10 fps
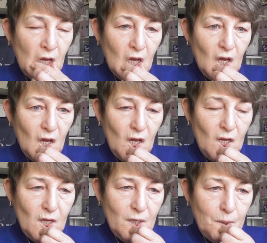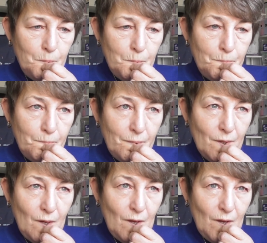And
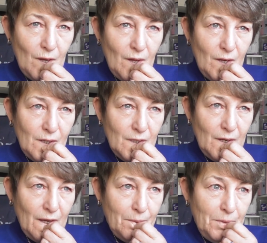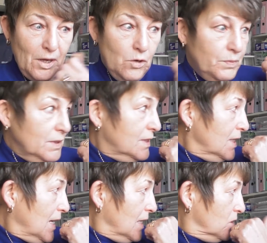I'm hoping to
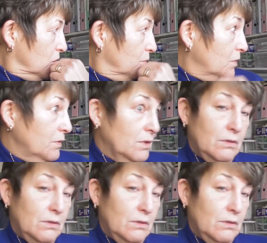get some,